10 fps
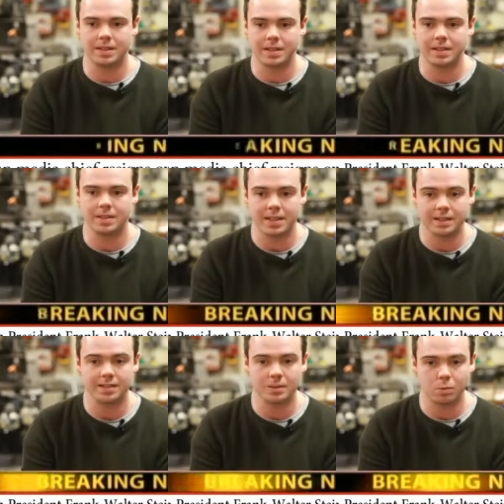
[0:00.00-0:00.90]
the
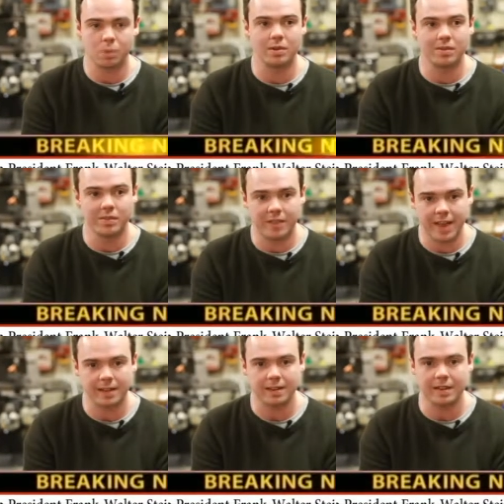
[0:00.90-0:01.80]
sensors wouldn't
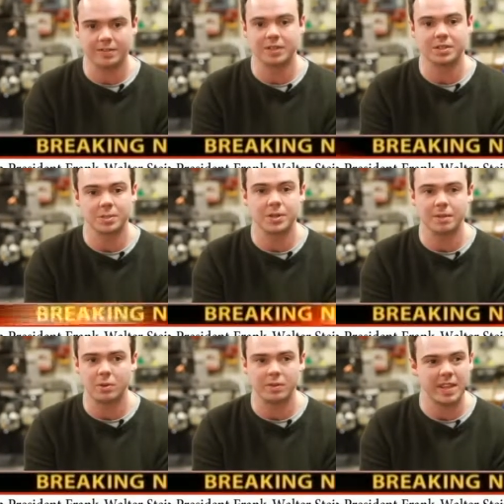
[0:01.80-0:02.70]
fail if the
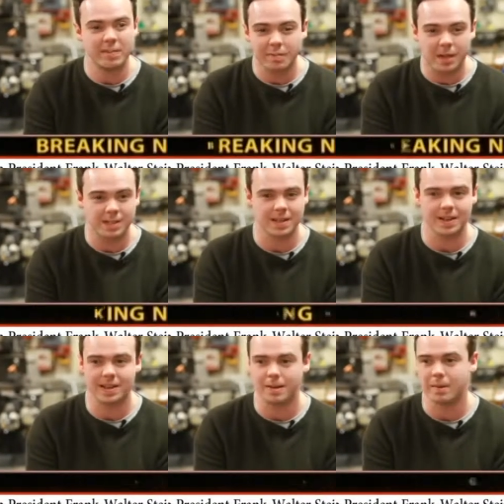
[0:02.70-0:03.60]
subject moved even by a
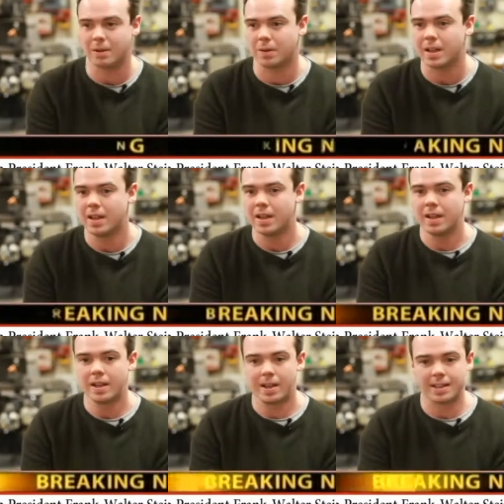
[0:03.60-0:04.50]
tiny amount.
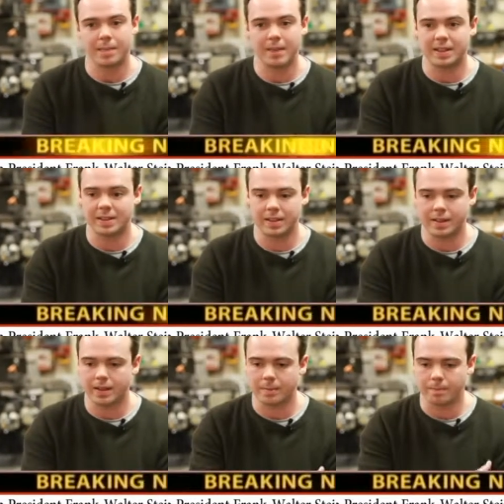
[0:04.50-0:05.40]
And that meant
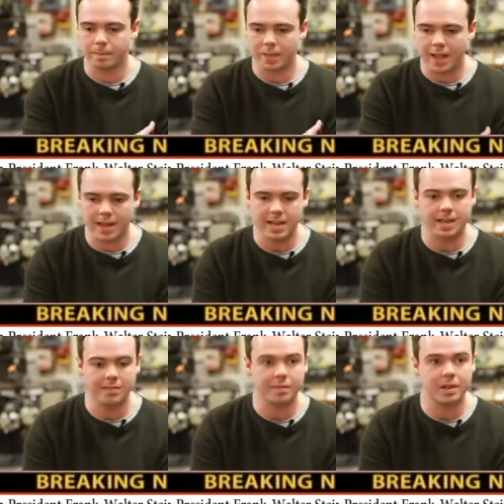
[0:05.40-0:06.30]
that any
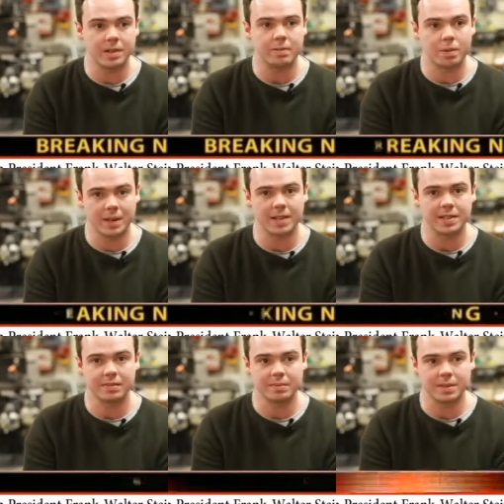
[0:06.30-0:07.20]
information we were
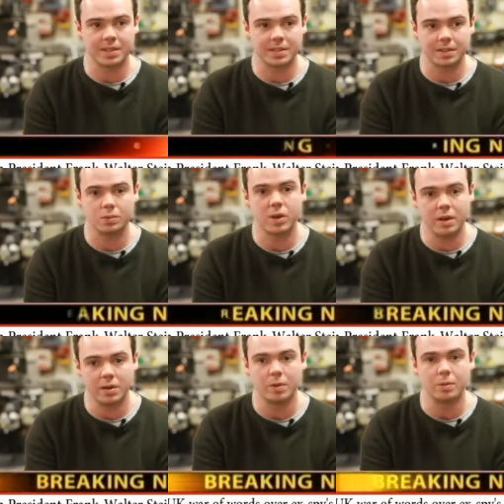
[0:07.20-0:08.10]
getting from the sensors we
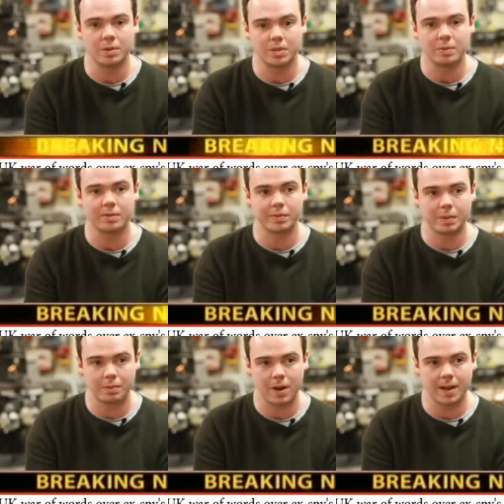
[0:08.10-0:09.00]
knew was coming from
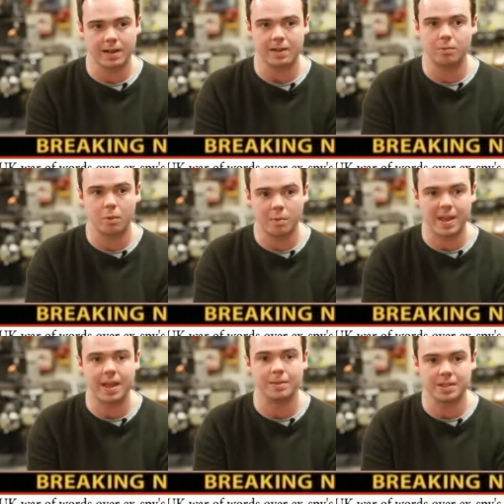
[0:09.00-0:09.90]
the brain, and that we would be
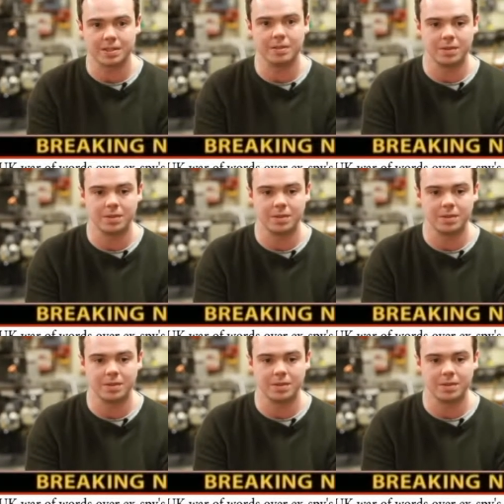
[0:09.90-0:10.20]
able to do